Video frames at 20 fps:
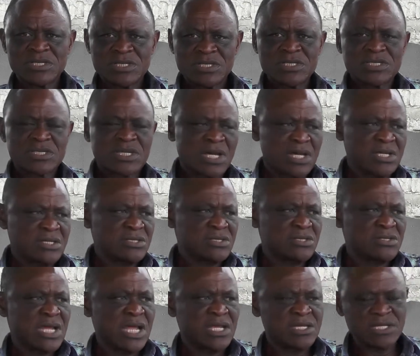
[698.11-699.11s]
Besides,
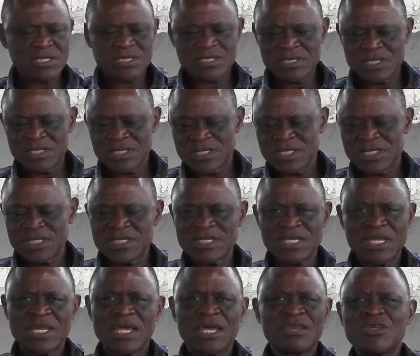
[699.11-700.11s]
write it this
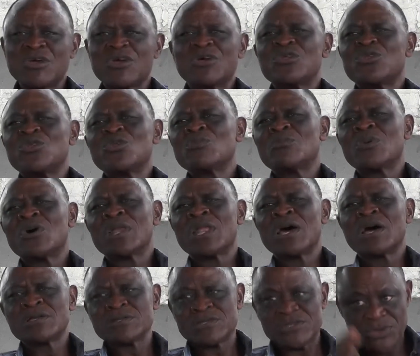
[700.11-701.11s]
and that. No more
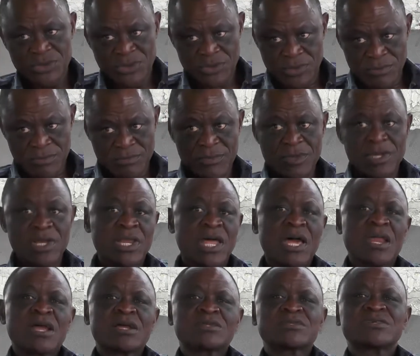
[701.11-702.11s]
now, it's
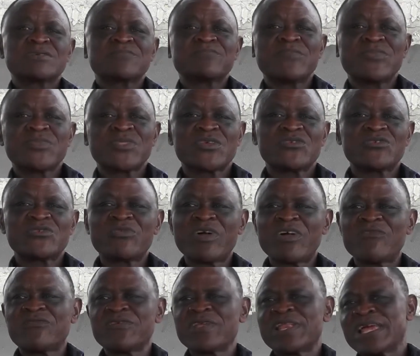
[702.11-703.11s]
direct. So if
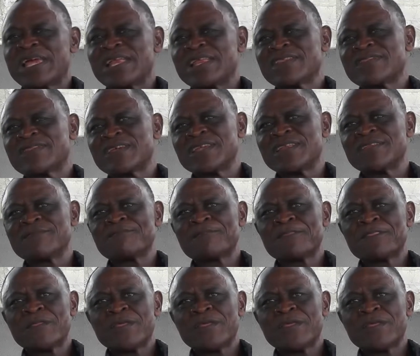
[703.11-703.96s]
I feel anything